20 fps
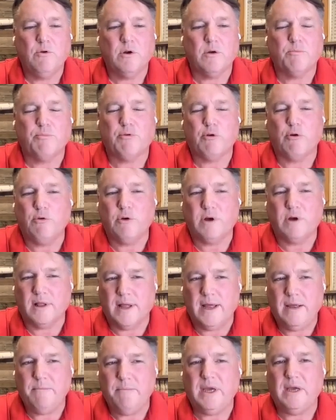We're
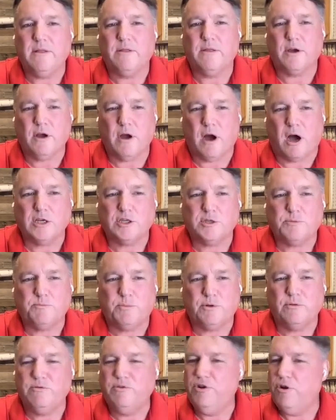proclaiming the
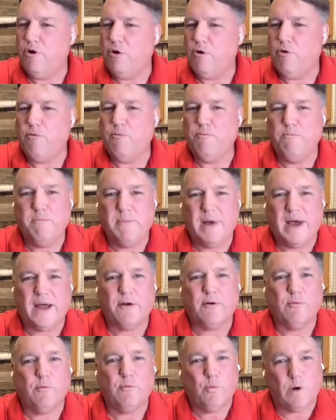gospel no
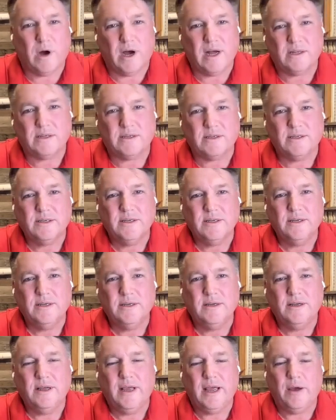matter what,
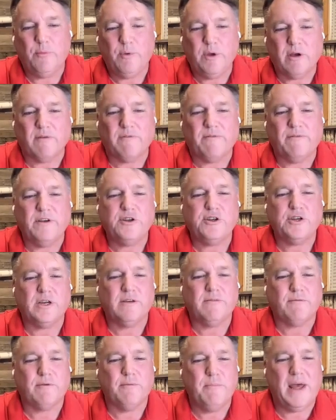and we are
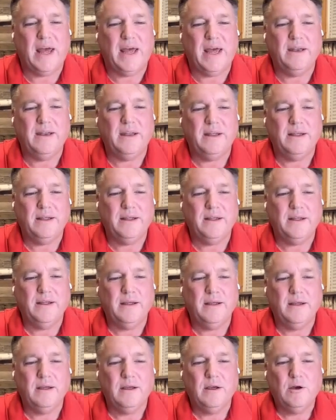fishing for men.
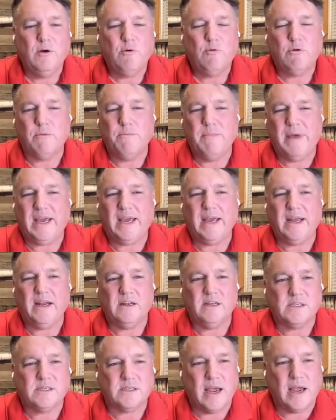We're
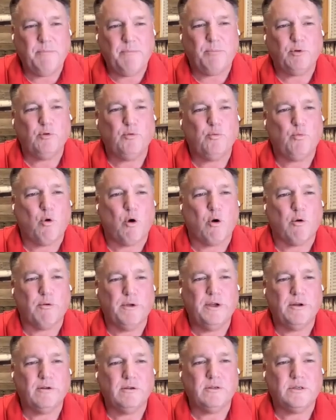making discipled
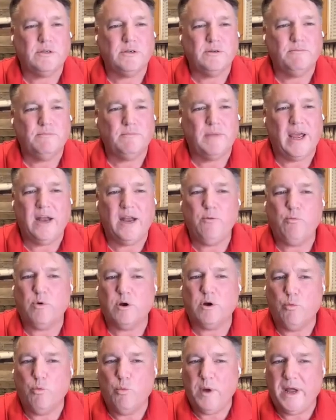warriors, and
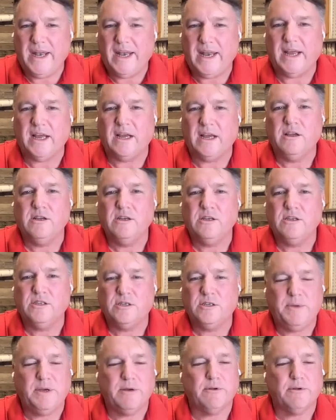we're winning
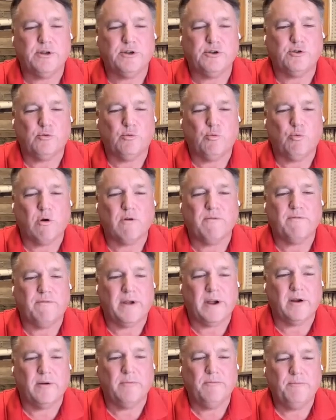spiritual
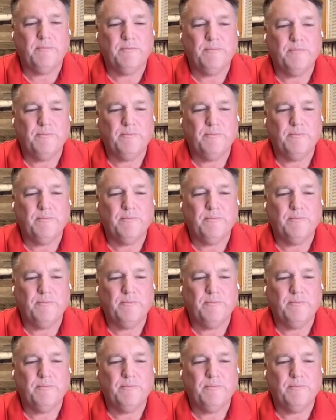warfare.